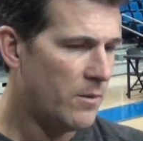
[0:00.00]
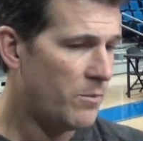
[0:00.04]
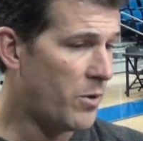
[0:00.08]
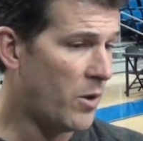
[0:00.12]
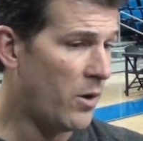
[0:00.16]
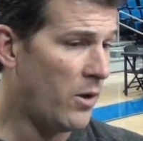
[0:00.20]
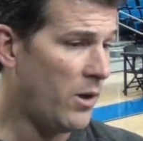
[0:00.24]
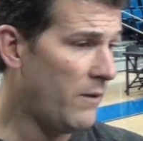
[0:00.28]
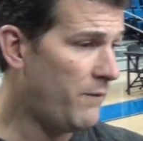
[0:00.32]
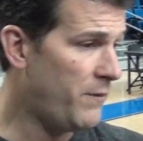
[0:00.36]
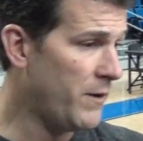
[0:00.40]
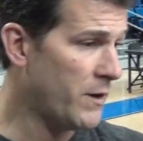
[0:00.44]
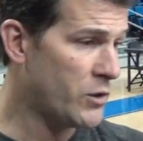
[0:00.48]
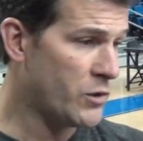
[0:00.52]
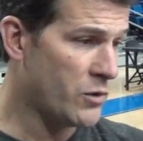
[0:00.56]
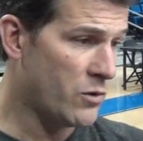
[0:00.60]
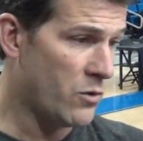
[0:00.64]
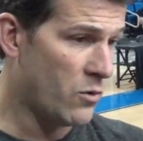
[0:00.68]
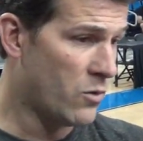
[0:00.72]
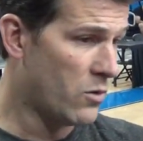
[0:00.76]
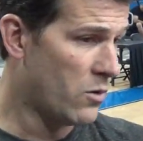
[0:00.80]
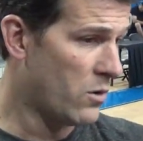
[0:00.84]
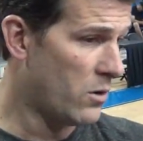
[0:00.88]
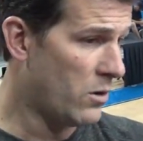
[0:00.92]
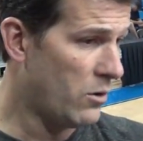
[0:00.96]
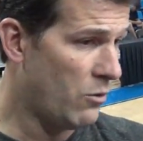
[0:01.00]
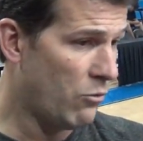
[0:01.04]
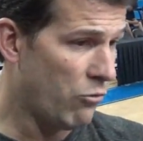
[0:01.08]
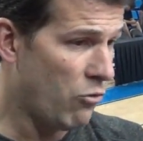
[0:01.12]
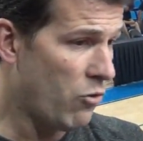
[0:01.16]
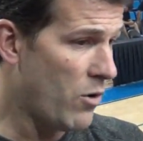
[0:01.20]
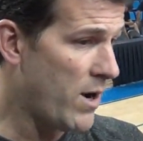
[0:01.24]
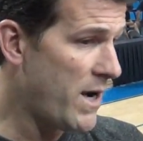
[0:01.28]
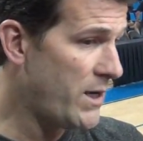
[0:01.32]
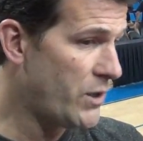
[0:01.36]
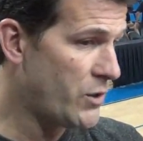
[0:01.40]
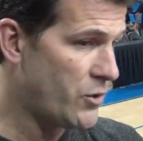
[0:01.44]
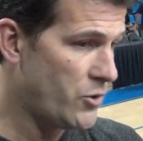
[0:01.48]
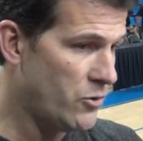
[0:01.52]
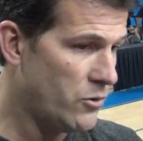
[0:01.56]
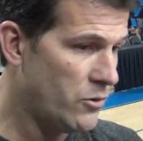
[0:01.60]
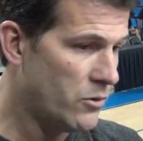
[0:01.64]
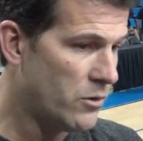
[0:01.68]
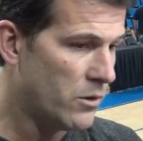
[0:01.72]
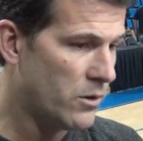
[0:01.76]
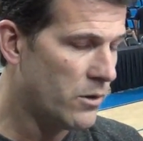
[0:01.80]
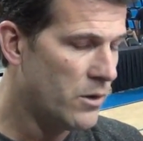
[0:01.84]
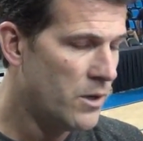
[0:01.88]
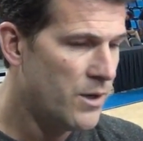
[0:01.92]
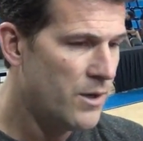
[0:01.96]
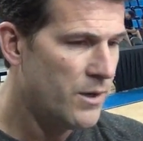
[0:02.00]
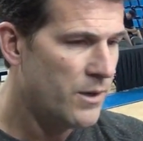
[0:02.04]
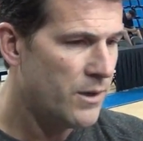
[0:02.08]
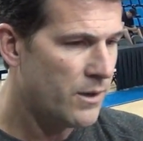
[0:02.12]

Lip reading: prolific scorer, great shooter.